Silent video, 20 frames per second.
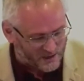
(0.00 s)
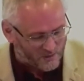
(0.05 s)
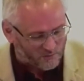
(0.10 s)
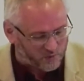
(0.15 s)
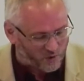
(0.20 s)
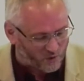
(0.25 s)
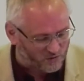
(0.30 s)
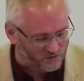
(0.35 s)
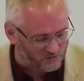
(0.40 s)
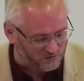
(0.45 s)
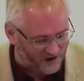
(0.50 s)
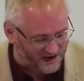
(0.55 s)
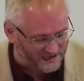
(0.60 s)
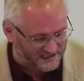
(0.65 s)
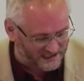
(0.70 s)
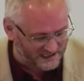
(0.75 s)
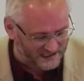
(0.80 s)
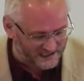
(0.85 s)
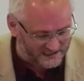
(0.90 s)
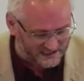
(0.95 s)
Paul's
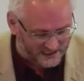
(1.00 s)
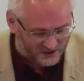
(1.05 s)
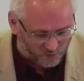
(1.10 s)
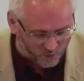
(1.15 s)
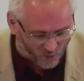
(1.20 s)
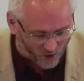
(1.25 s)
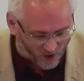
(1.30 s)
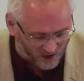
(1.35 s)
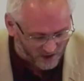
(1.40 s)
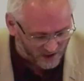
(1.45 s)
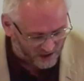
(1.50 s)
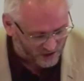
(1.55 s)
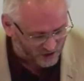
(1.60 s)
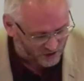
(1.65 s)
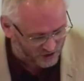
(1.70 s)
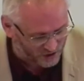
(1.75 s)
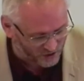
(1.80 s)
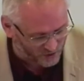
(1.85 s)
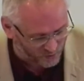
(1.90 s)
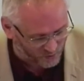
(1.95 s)
writing and he says, What
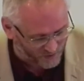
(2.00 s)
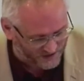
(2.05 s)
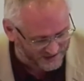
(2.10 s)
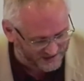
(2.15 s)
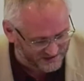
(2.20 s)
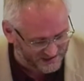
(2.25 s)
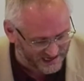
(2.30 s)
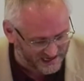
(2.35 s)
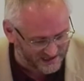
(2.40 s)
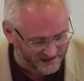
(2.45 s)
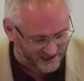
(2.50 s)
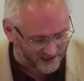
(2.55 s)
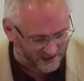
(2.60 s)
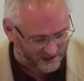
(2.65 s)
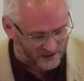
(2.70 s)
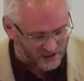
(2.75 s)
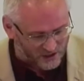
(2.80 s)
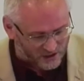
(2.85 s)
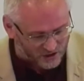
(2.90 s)
should we say then?